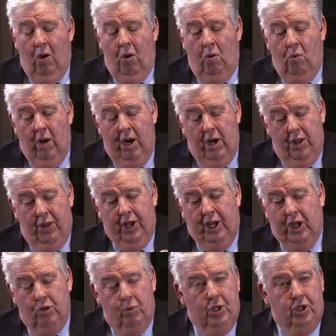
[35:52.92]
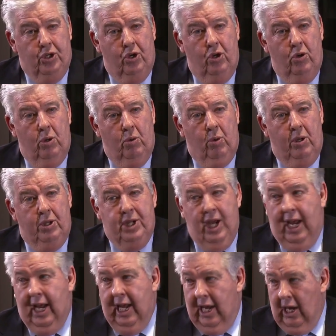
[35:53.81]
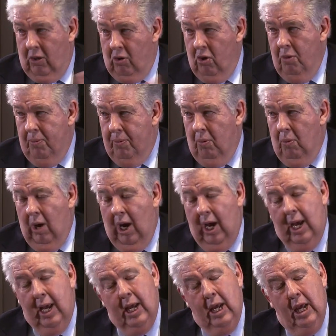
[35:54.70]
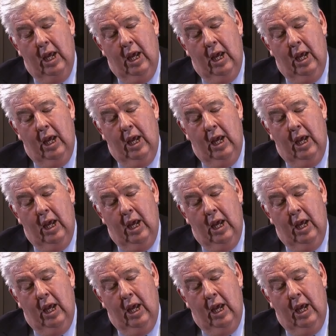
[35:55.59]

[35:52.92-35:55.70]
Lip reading: One of the things we do when we're taking a group away,